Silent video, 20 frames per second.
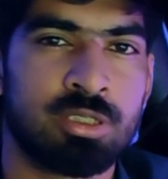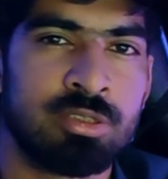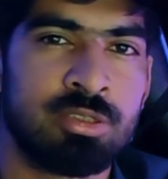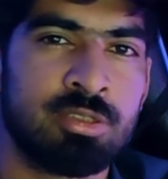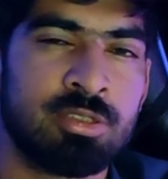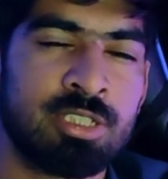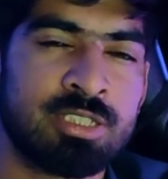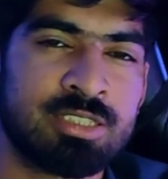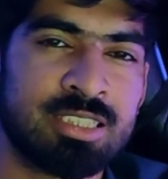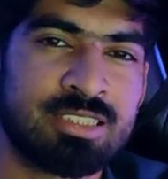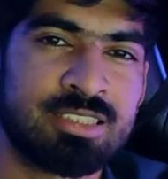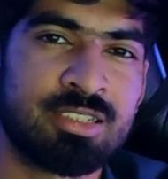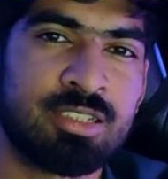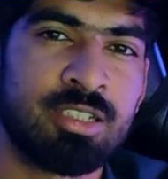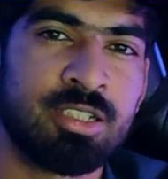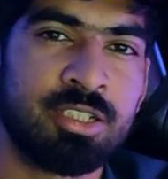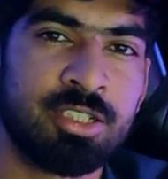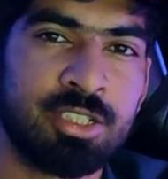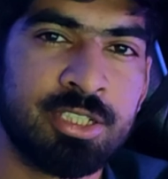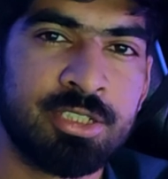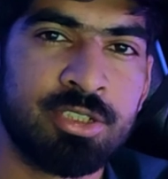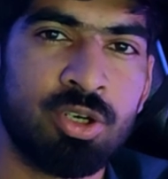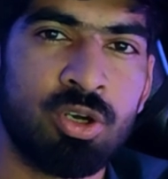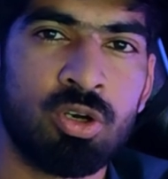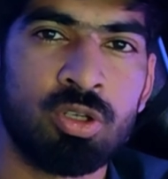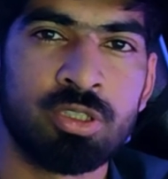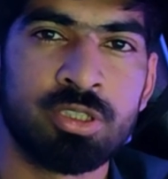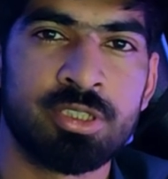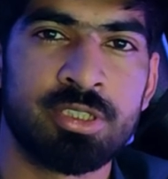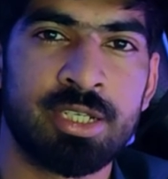necessarily need
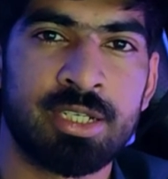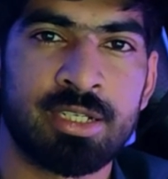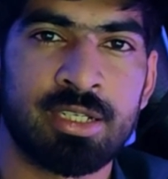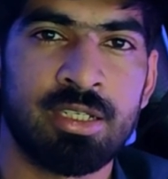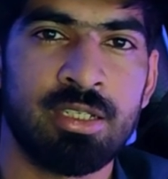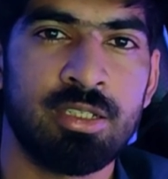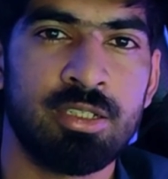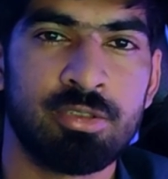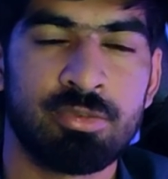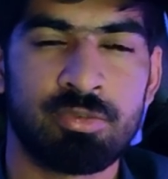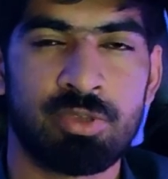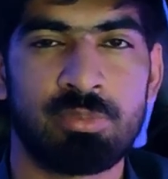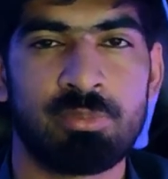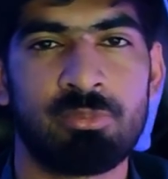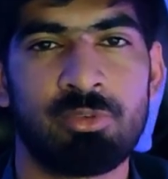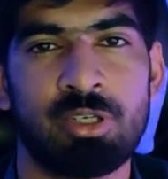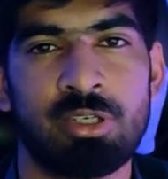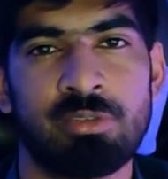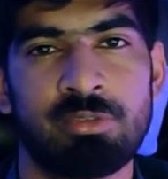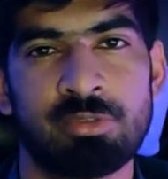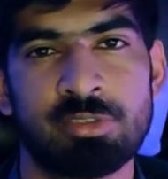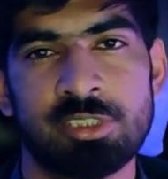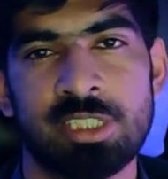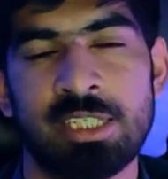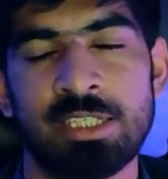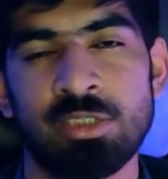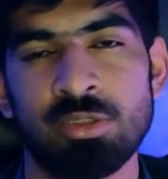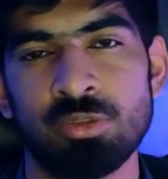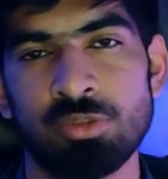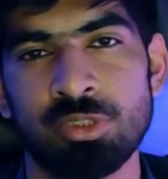all the data from one
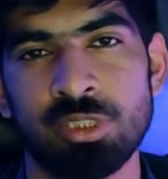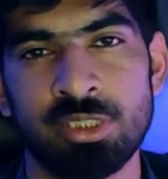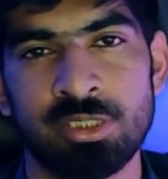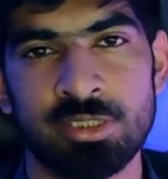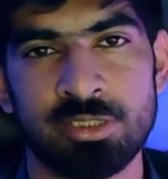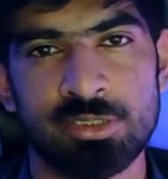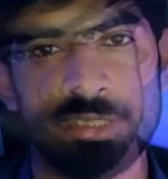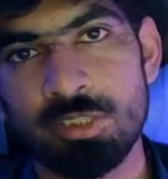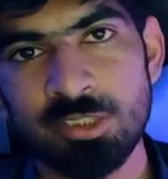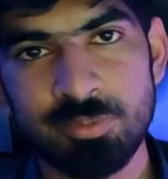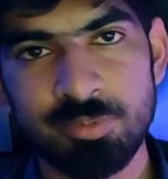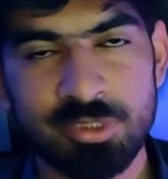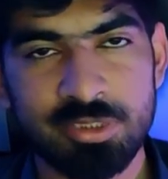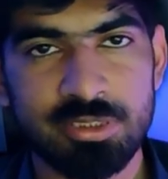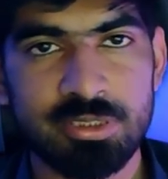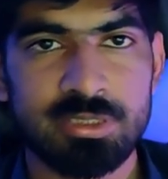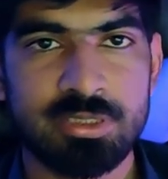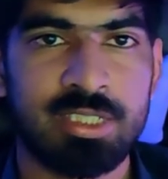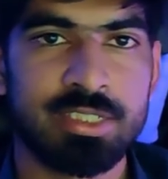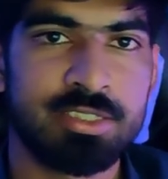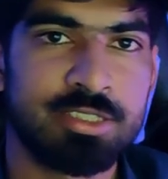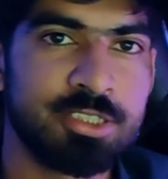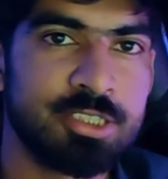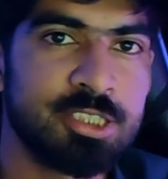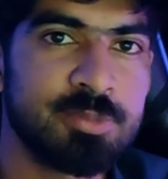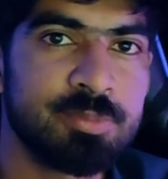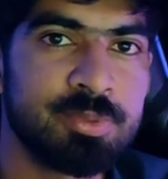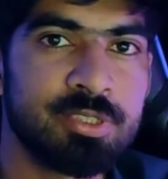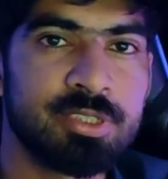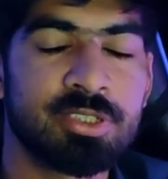side to the other. This means that
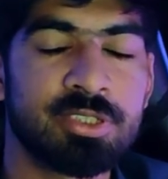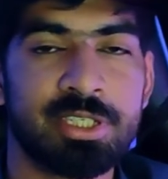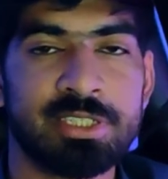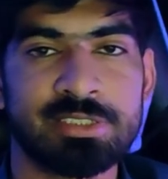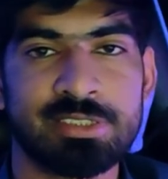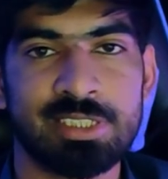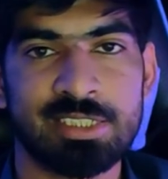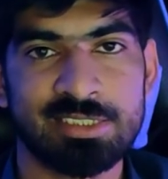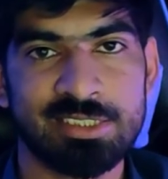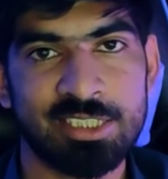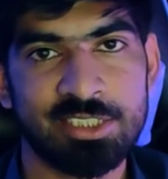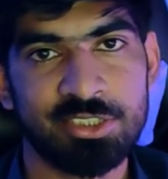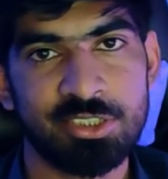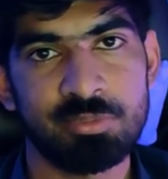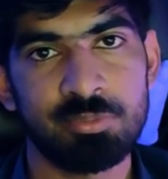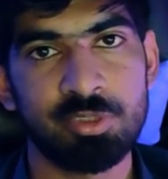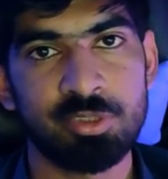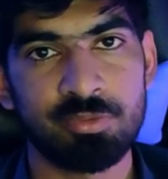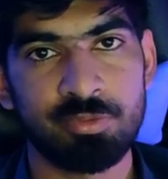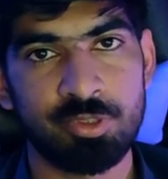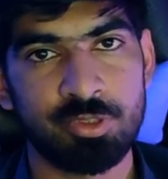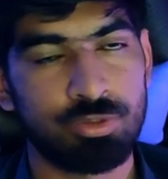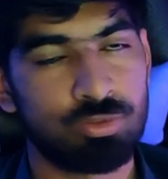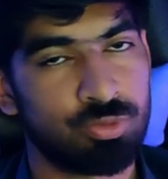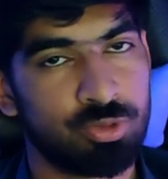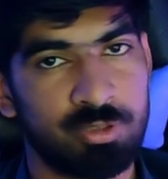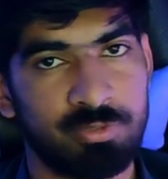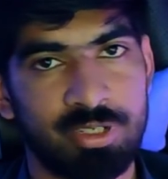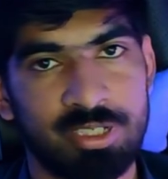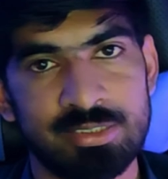TCP creates a session between two
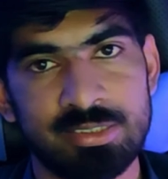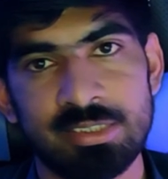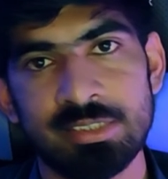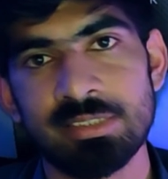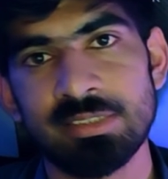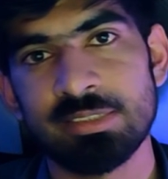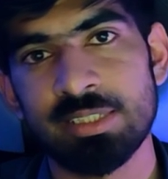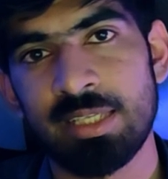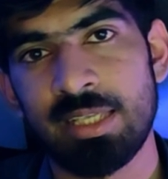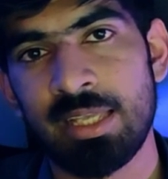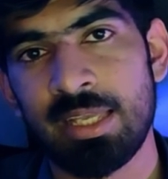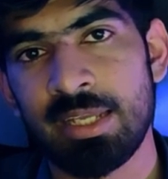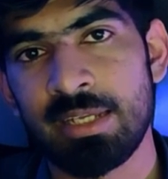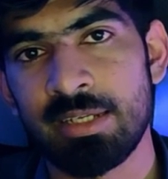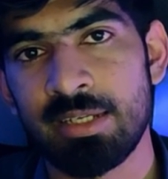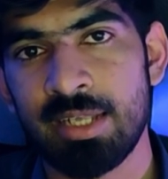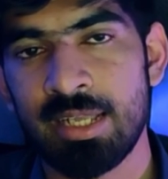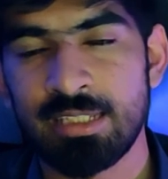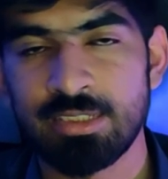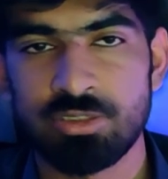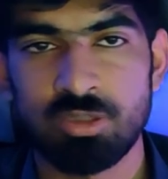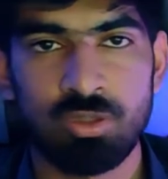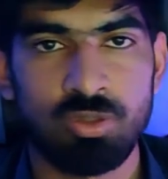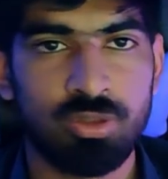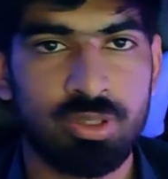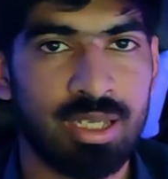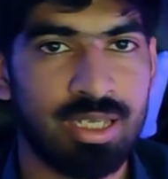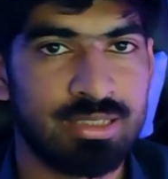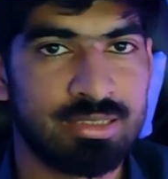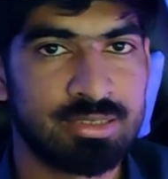devices, and as
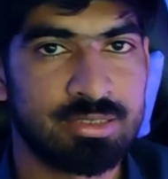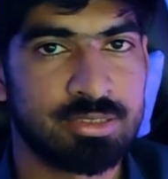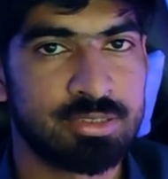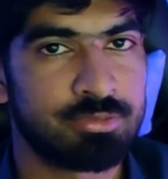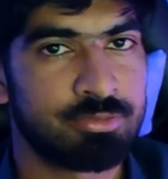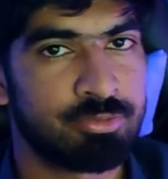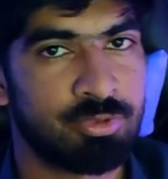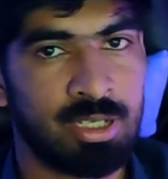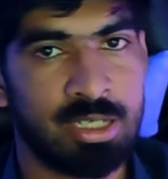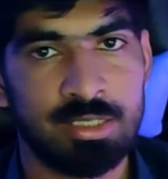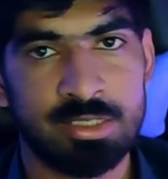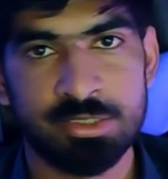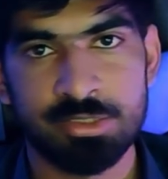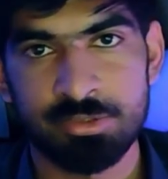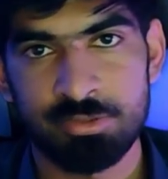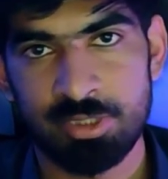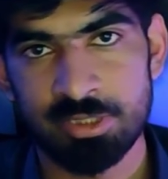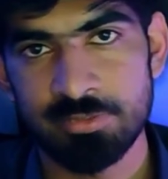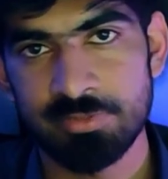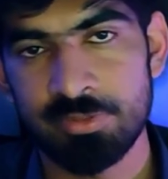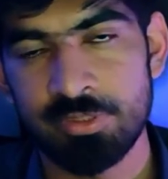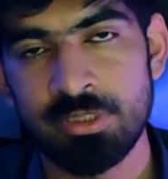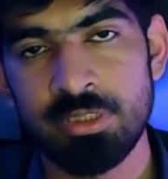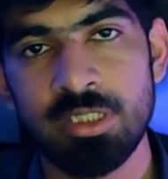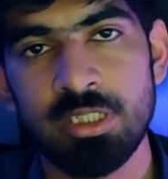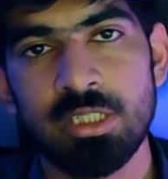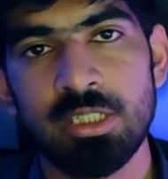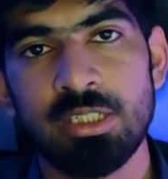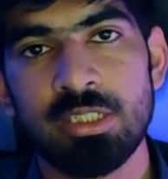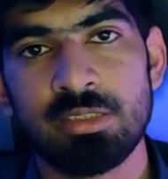long as the file is transferred,
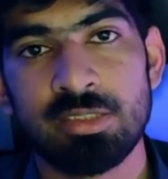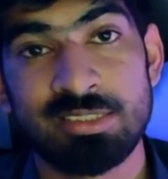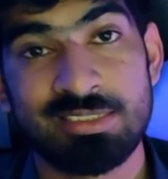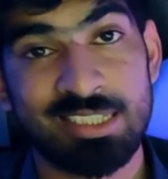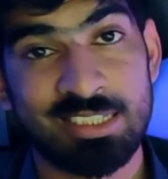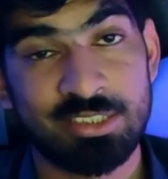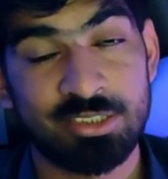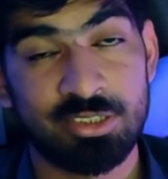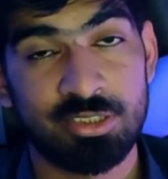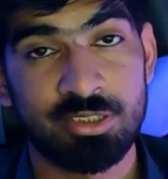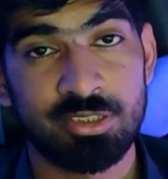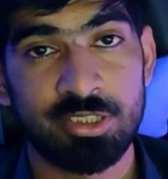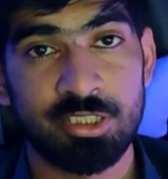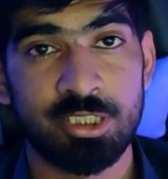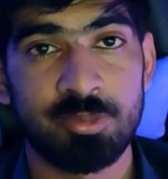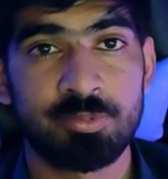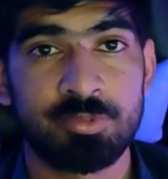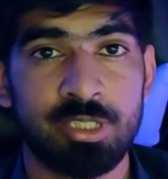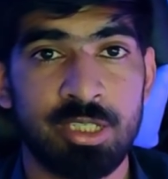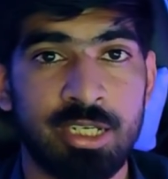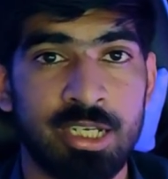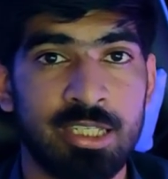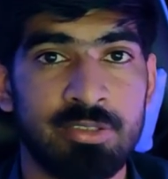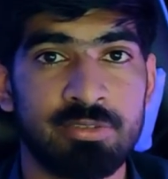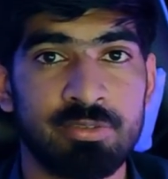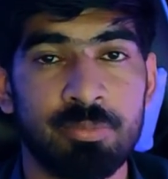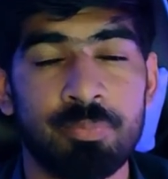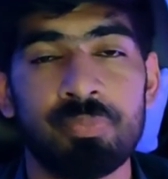the session keeps alive.